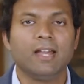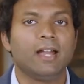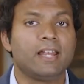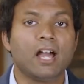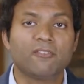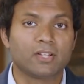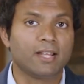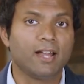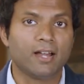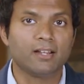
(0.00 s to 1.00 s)
And after
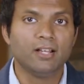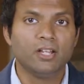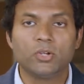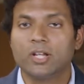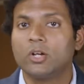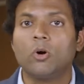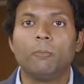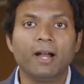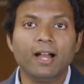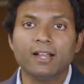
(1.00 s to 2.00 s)
that, you can go
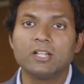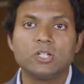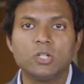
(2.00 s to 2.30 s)
back and